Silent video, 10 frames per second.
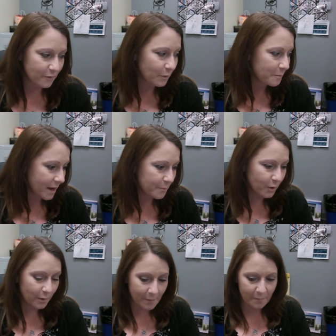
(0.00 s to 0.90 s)
Remember,
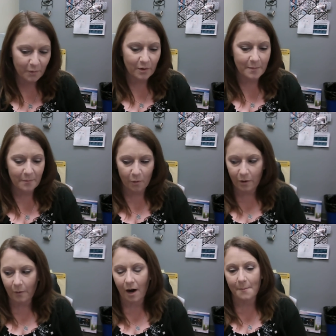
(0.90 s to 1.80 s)
remember, remember, we
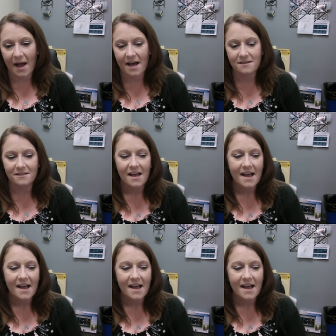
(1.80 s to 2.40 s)
wear our masks